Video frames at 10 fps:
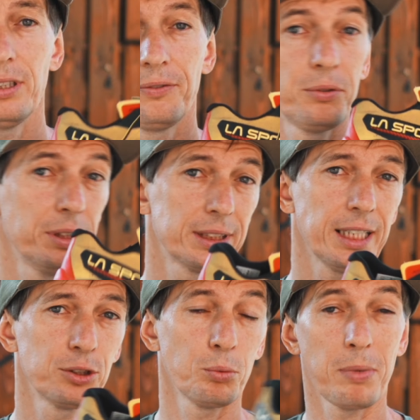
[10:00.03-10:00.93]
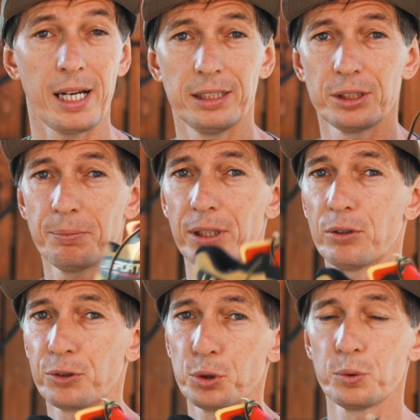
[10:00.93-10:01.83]
If you decide to buy this pair
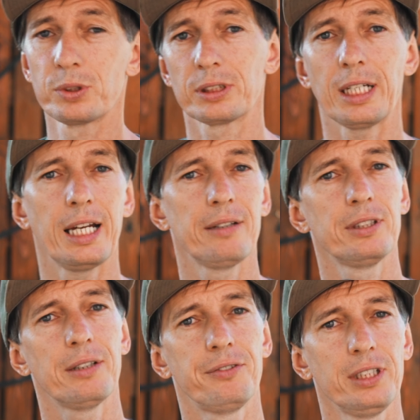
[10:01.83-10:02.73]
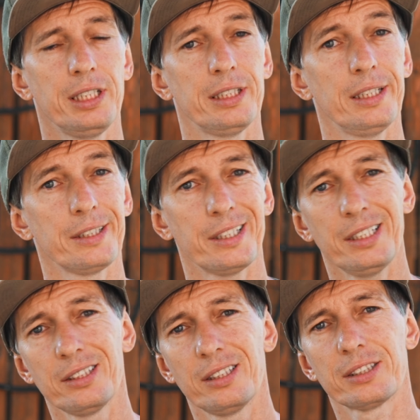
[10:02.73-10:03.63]
of shoes, I have an affiliate link
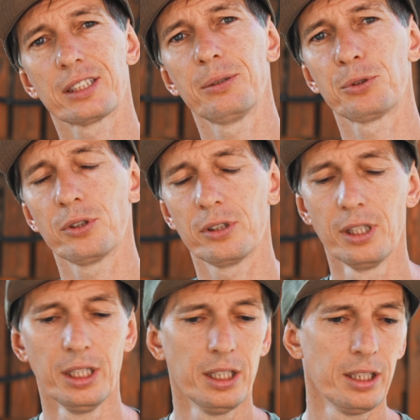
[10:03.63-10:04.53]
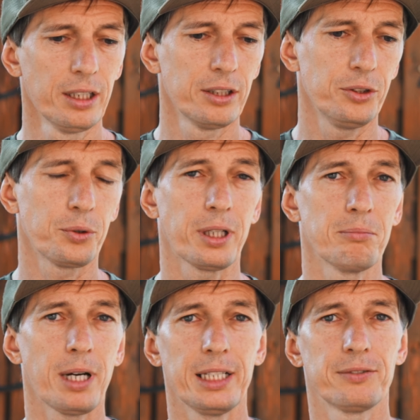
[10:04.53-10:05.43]
in the description. You can
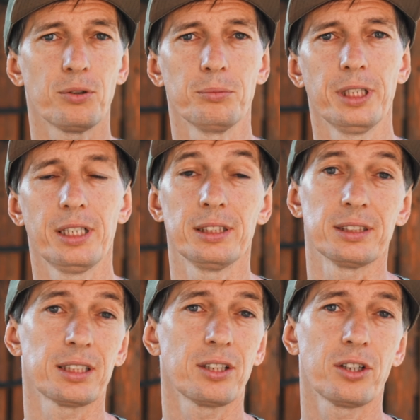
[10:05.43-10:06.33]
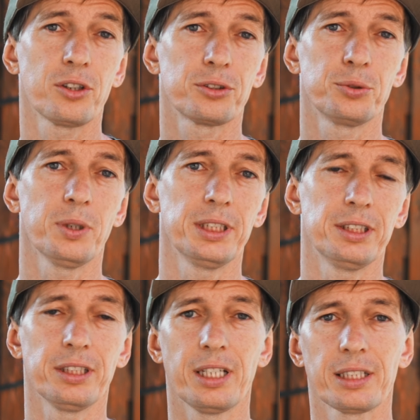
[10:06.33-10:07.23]
buy it from there. It's not gonna cost you
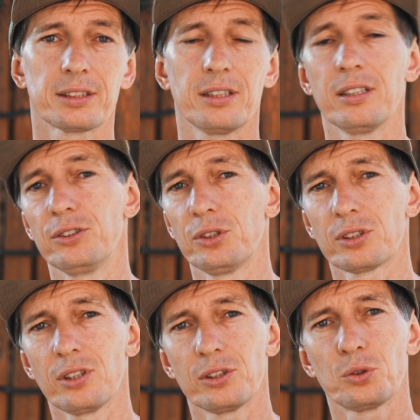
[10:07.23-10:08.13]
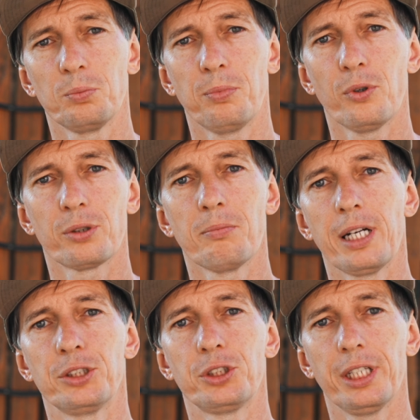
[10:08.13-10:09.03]
anything extra. It's just gonna support
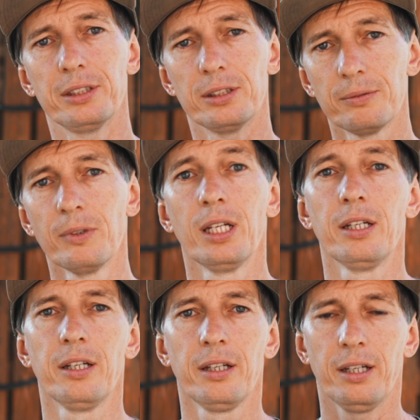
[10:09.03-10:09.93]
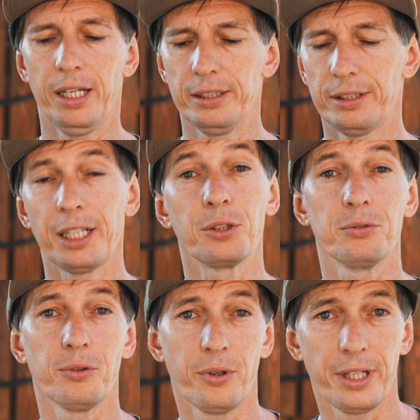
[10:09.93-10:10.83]
my channel. And thank you
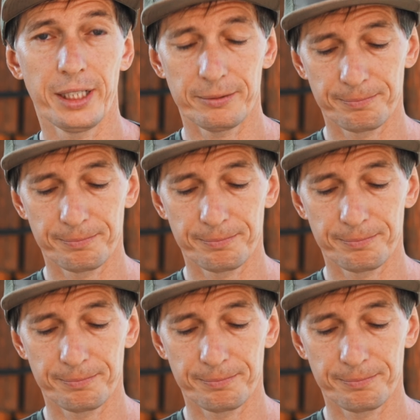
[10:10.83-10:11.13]
for that.